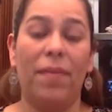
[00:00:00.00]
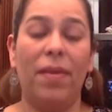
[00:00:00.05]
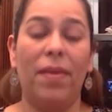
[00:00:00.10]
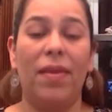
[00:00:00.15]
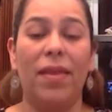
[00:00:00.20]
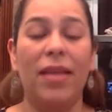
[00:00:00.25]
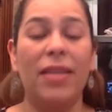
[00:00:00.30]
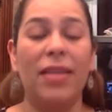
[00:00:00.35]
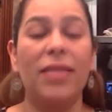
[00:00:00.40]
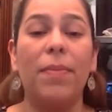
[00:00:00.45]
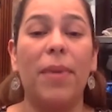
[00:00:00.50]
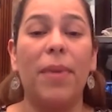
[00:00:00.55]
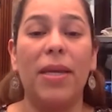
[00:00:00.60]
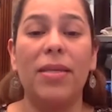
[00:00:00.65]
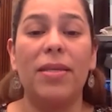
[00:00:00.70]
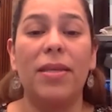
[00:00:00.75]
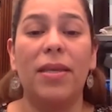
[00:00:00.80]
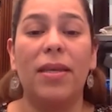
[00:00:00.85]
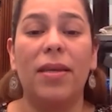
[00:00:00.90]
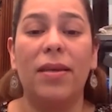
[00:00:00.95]
that's
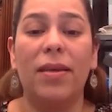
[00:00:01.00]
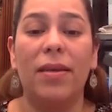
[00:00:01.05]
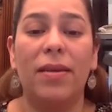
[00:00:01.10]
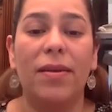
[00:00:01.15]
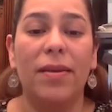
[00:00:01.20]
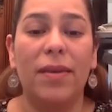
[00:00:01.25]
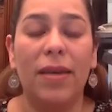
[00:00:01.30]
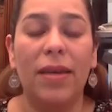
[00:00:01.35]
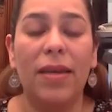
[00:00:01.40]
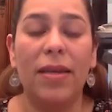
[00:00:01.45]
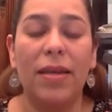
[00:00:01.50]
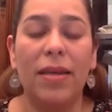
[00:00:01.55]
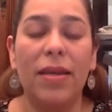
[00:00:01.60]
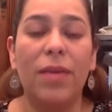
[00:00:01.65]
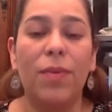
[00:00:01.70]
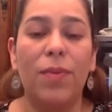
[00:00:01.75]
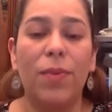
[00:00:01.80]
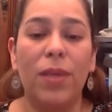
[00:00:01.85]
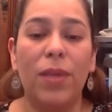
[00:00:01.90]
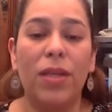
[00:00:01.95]
amazing it,
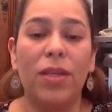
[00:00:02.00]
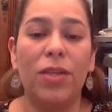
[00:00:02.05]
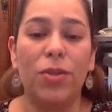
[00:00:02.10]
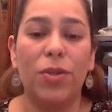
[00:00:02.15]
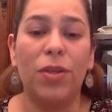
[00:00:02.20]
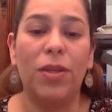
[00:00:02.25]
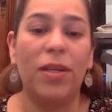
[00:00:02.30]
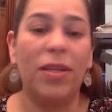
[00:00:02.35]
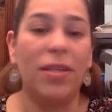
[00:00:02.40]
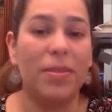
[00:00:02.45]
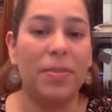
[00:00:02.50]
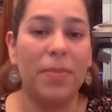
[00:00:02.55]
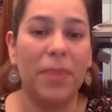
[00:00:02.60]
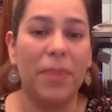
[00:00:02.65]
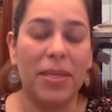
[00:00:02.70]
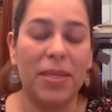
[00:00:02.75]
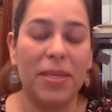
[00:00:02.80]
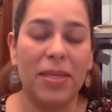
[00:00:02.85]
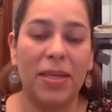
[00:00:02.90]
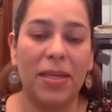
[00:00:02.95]
it really truly is
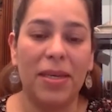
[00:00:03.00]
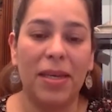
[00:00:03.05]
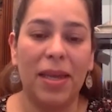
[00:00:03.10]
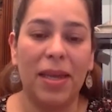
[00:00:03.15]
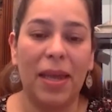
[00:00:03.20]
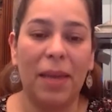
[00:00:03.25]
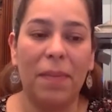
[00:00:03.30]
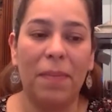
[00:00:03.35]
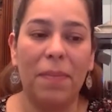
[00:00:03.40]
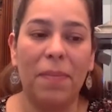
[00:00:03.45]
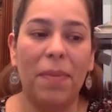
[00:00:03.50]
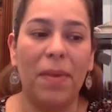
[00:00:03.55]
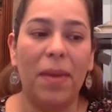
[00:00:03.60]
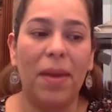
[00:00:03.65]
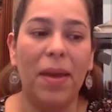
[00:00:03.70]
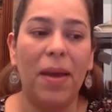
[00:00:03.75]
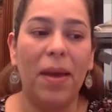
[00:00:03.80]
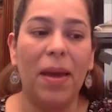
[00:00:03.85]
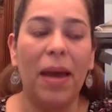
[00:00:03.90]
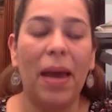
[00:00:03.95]
amazing and i'm
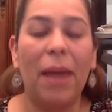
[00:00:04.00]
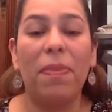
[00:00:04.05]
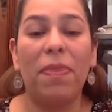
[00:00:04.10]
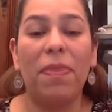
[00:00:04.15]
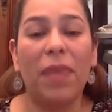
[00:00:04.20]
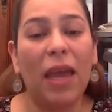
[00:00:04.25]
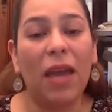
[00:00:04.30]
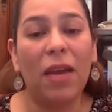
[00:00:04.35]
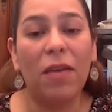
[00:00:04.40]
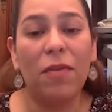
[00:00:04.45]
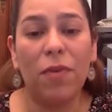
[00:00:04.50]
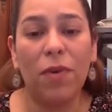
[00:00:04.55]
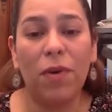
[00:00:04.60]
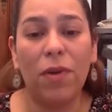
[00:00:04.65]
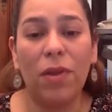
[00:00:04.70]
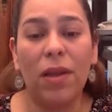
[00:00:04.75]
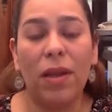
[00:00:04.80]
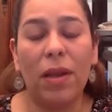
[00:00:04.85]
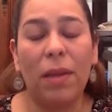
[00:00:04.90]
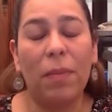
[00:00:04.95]
yeah. i'm
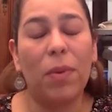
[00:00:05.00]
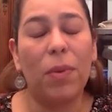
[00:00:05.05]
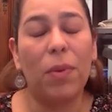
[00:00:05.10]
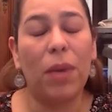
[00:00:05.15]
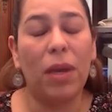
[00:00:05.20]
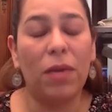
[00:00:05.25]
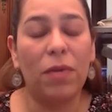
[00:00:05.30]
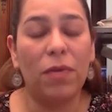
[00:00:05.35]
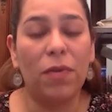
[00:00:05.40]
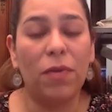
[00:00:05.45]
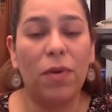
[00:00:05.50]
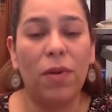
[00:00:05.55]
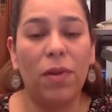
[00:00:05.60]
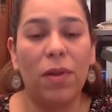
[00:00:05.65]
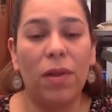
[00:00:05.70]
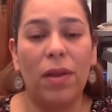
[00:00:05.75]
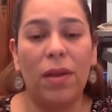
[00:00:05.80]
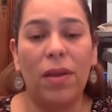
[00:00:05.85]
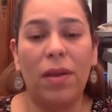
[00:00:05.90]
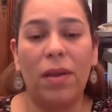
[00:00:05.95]
thankful and i'm grateful
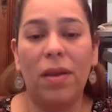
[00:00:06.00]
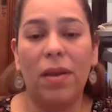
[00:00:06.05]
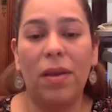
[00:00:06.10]
and